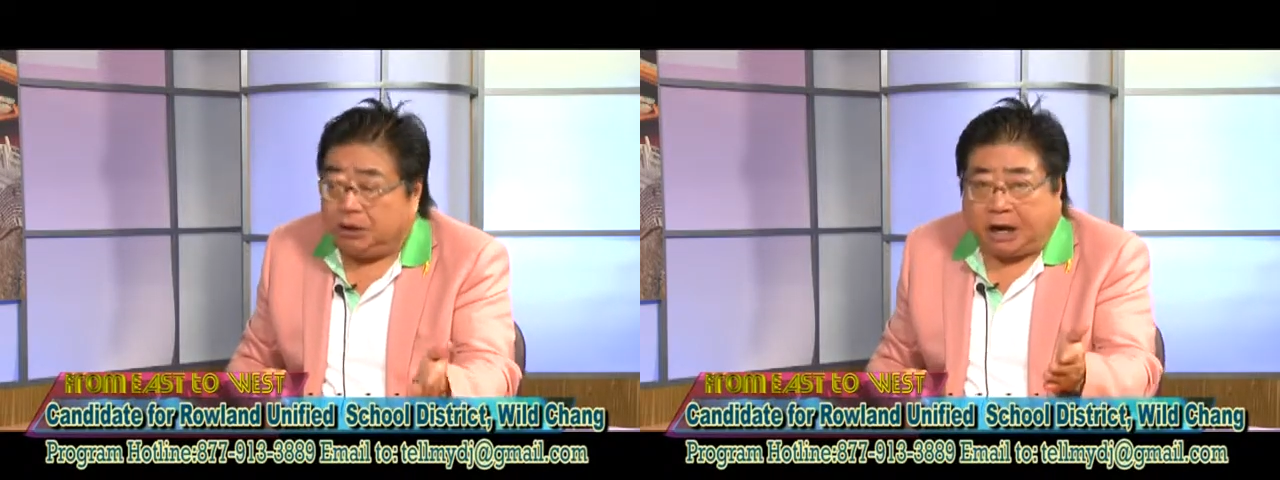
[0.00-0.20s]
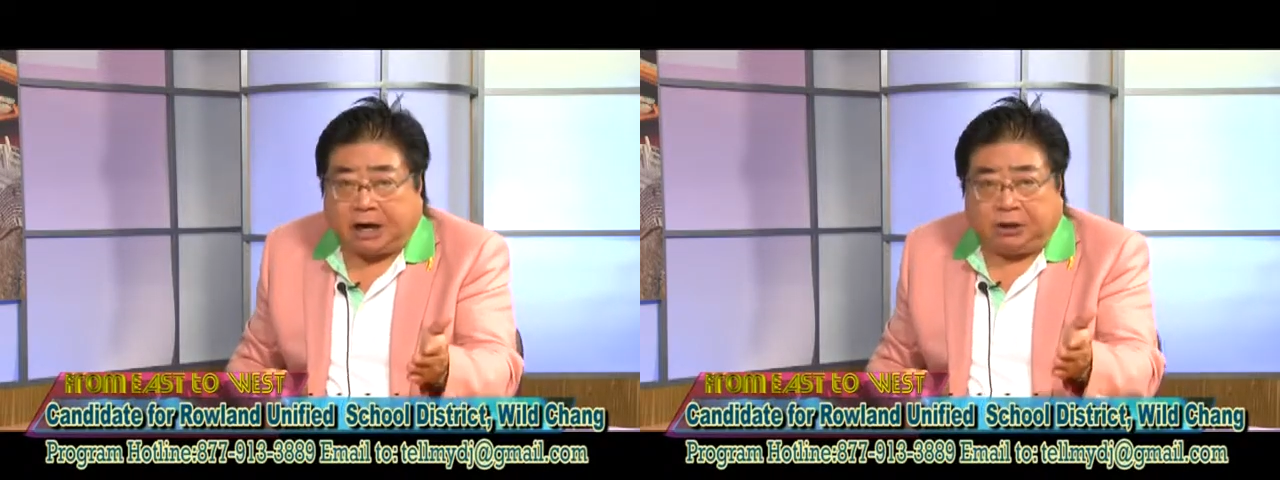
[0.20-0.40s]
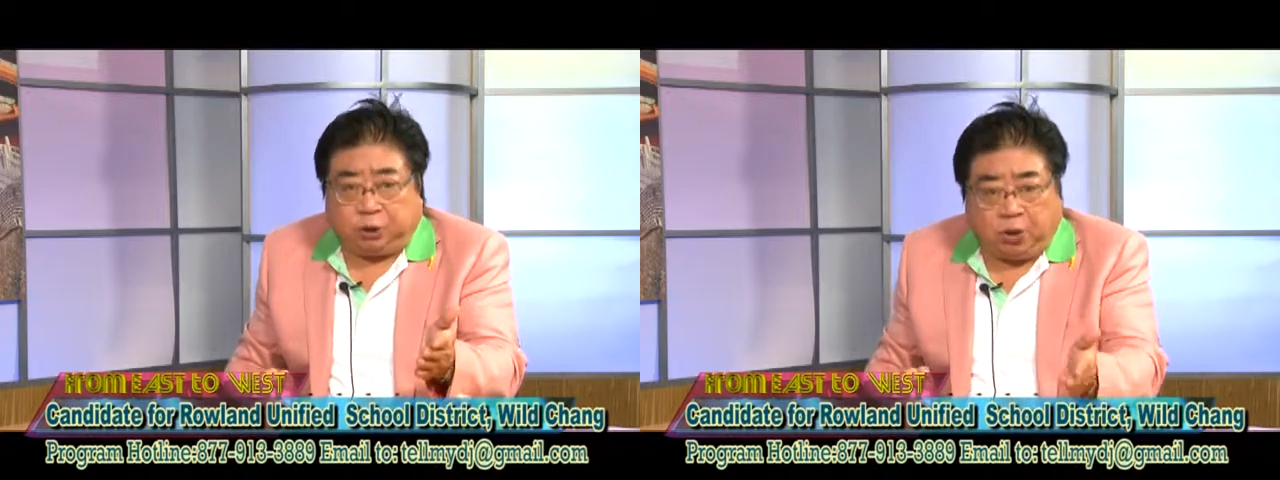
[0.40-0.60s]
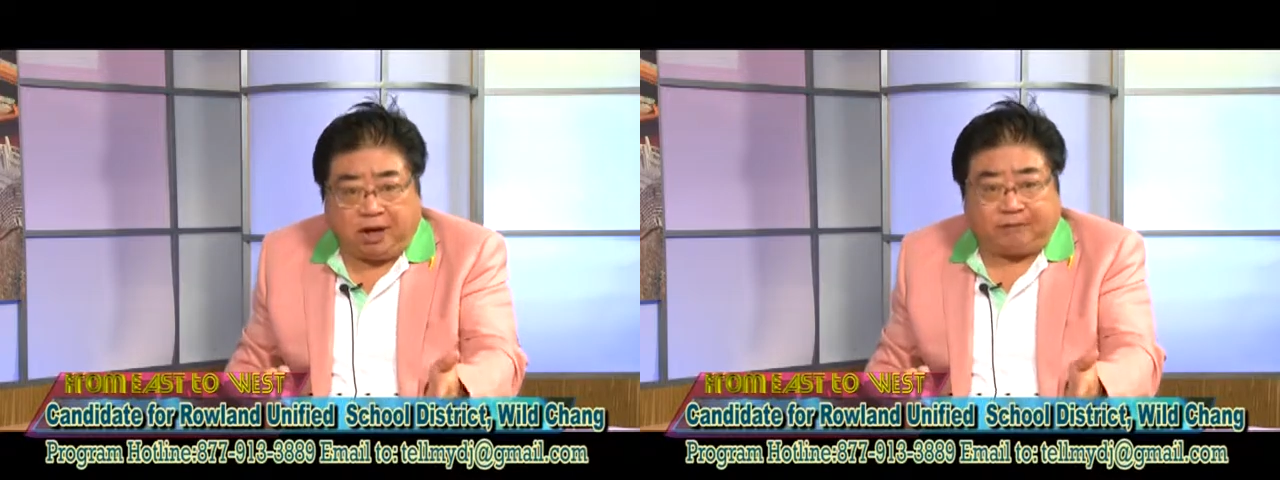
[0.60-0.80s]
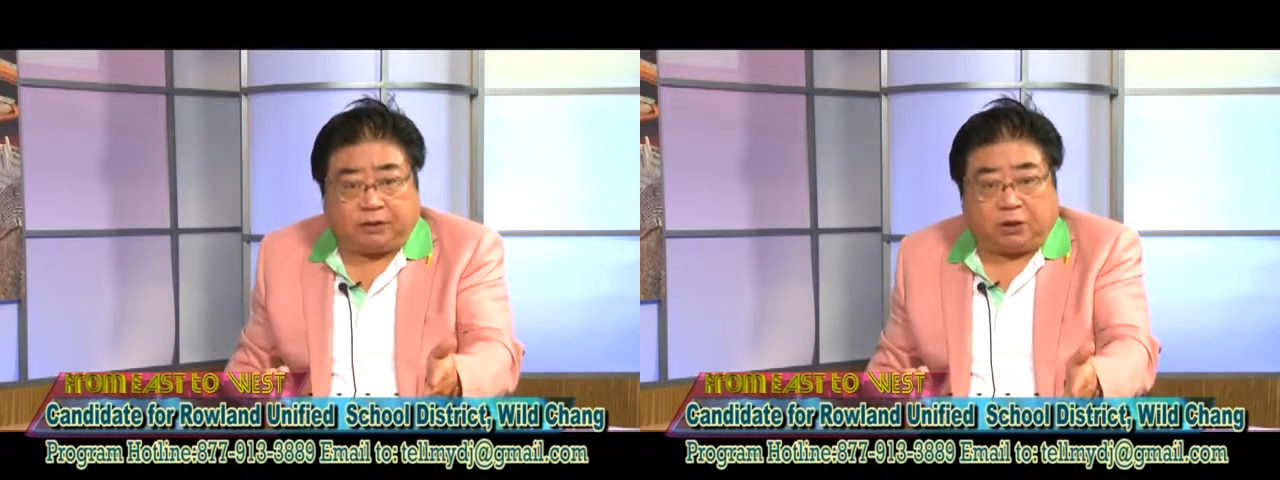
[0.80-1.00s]
And you
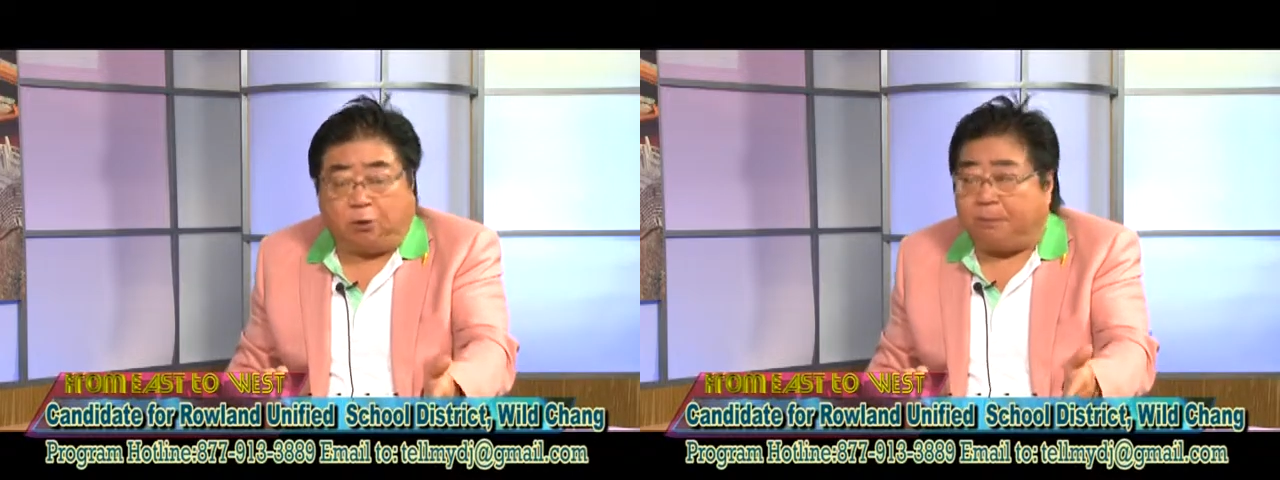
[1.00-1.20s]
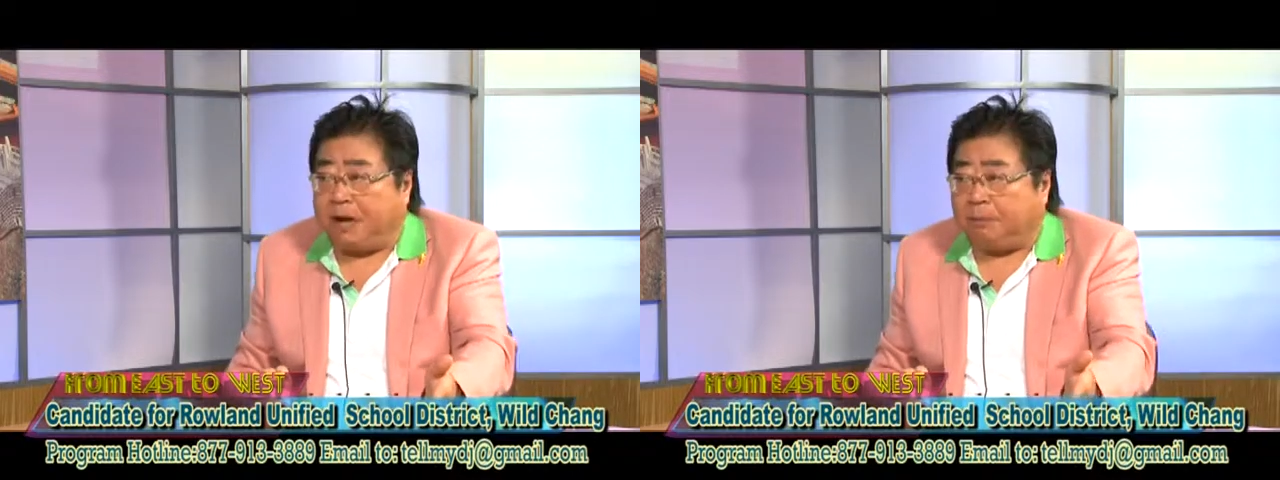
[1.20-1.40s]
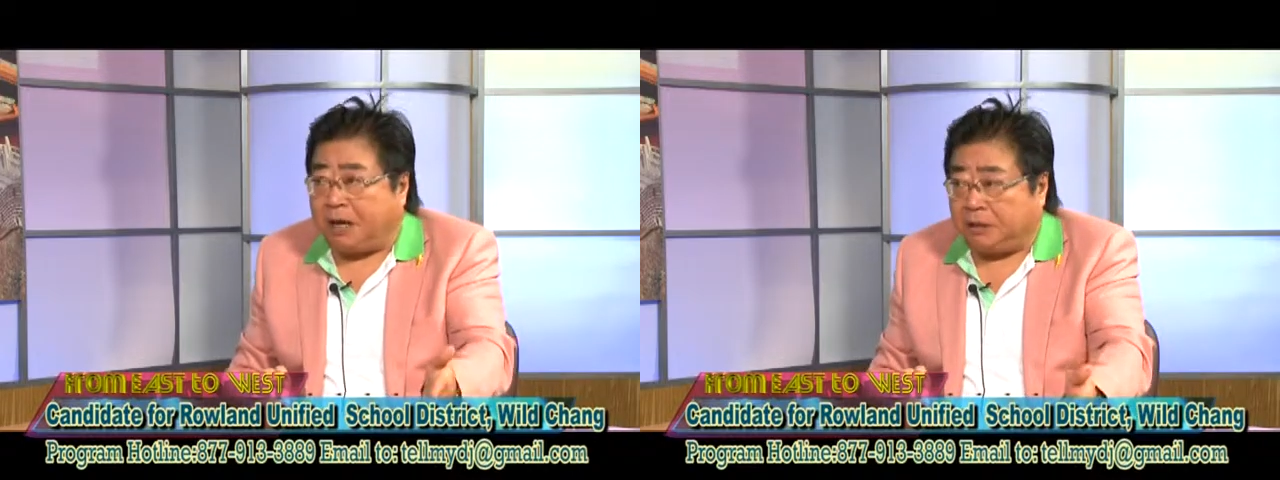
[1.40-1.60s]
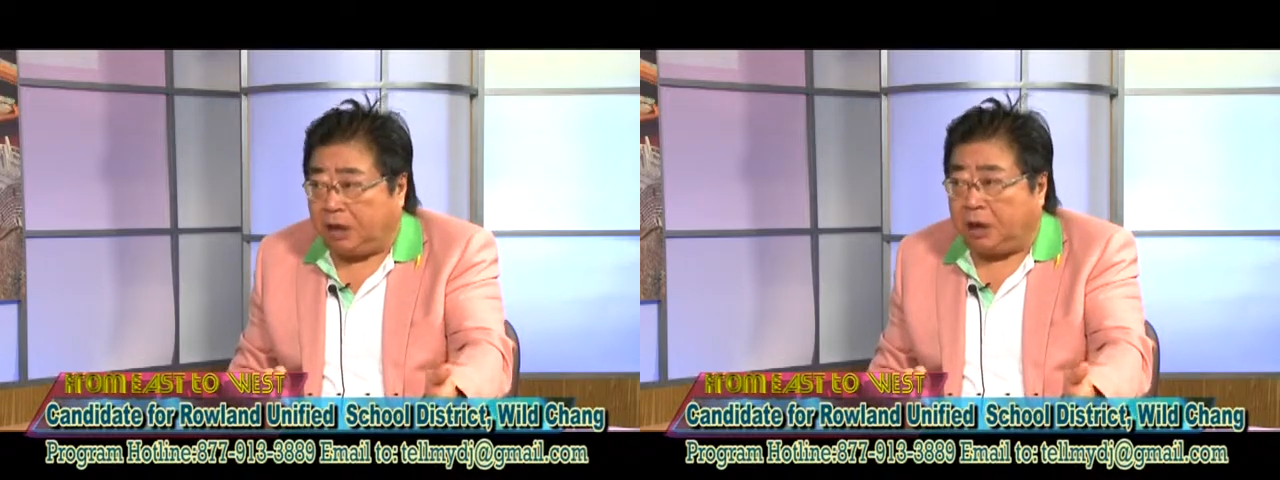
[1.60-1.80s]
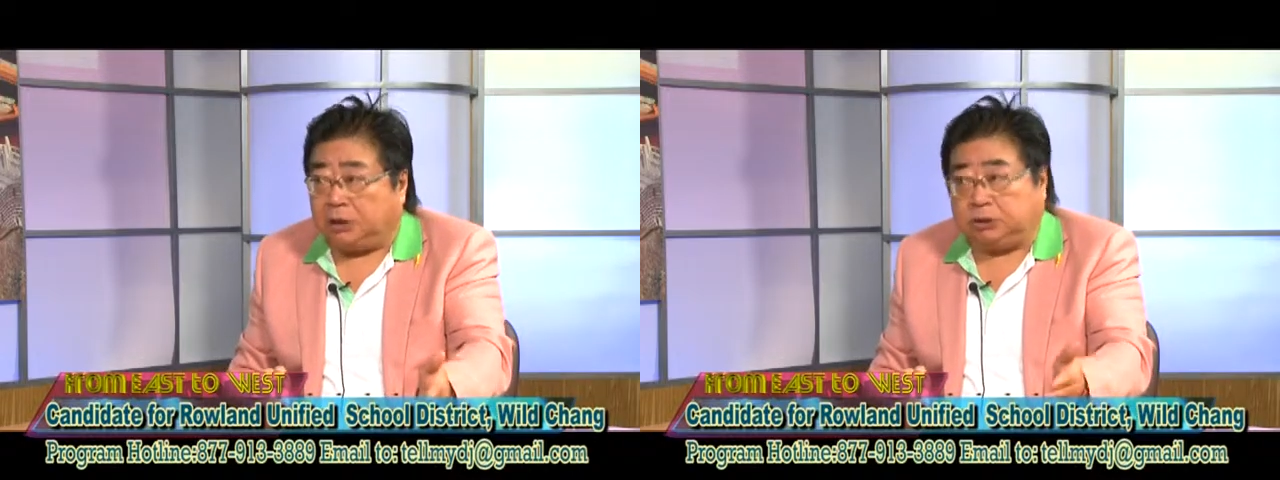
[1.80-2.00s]
have to go by the
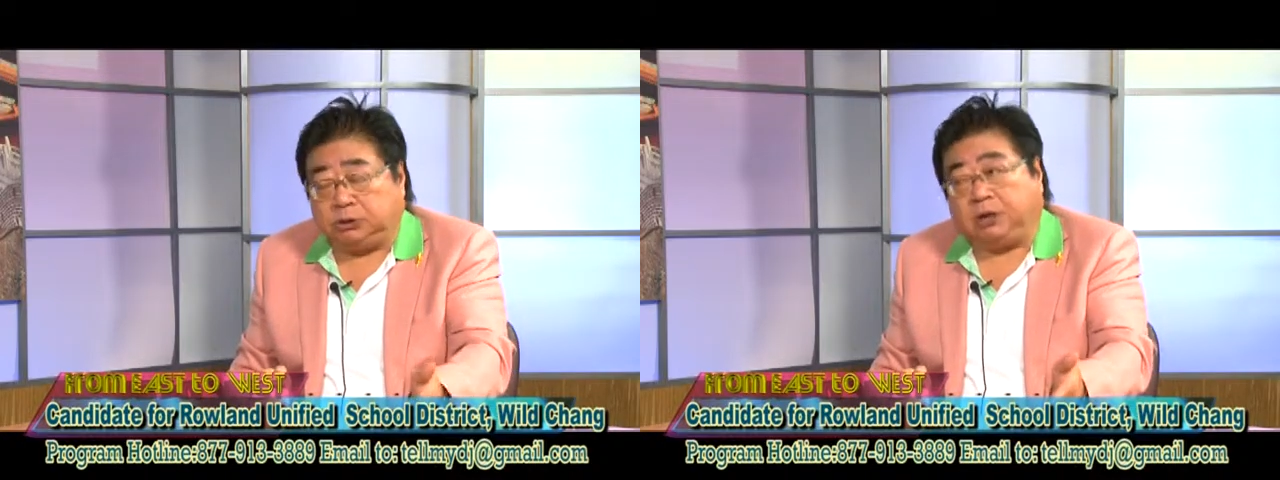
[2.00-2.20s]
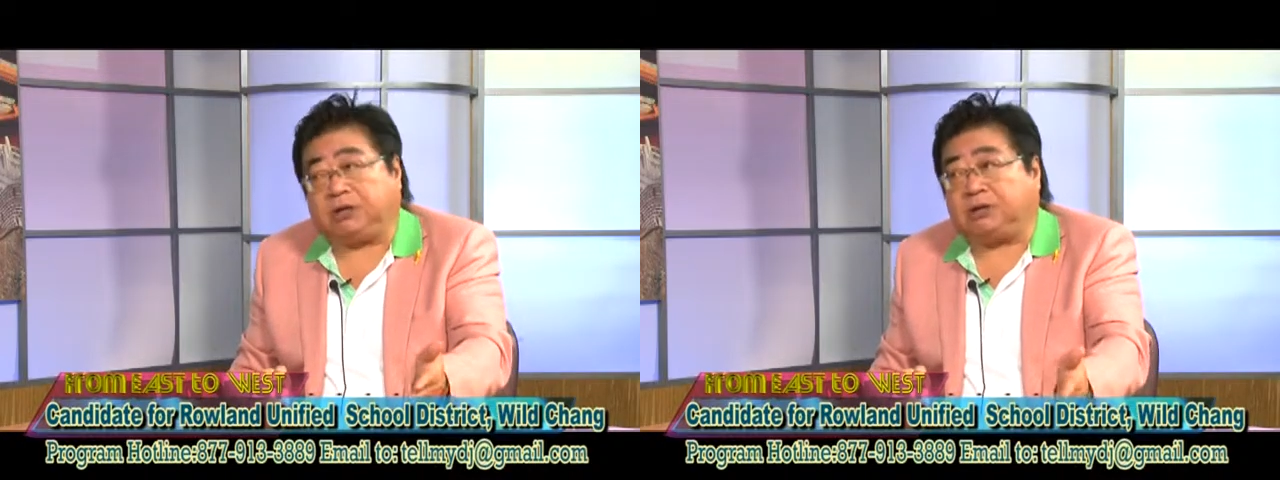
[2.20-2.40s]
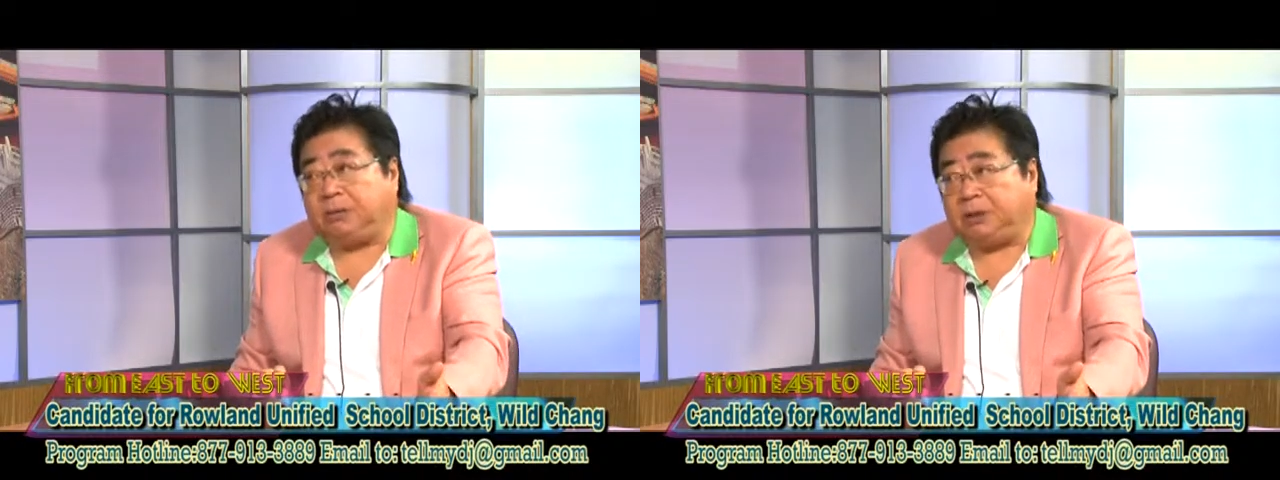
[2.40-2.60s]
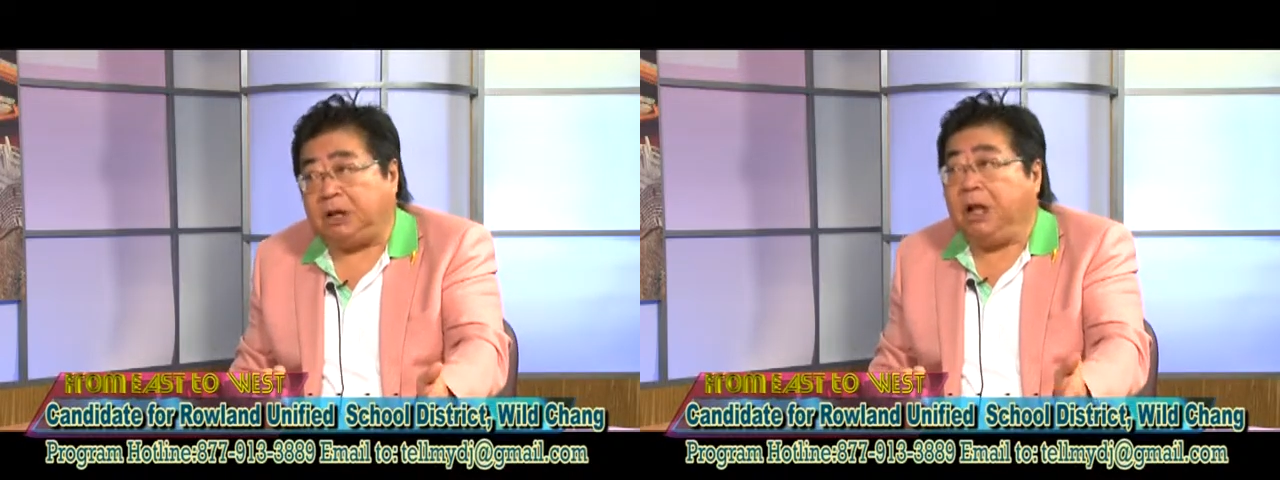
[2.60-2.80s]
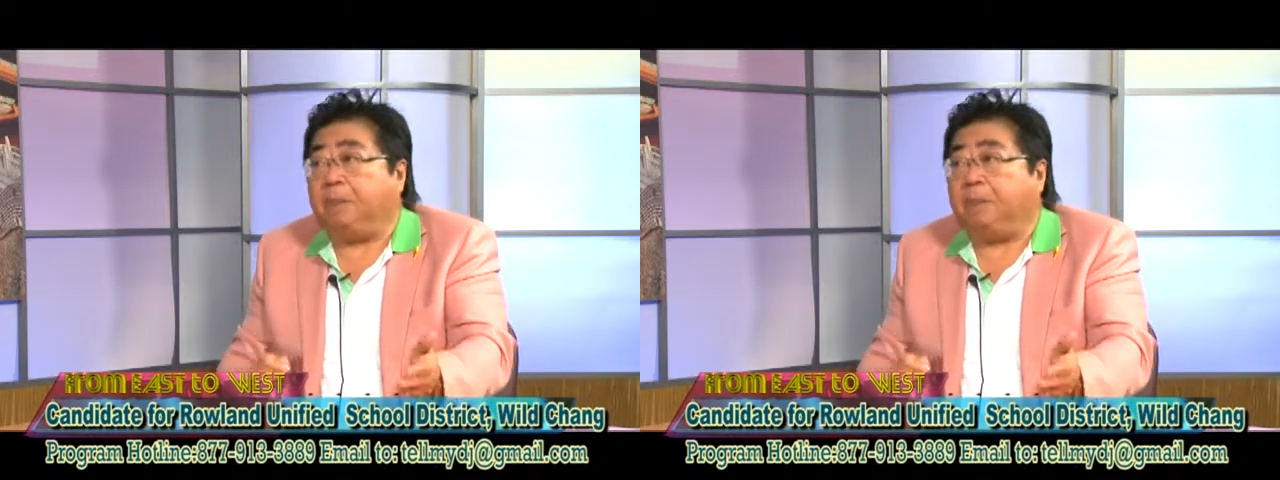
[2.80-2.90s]
law to accept it.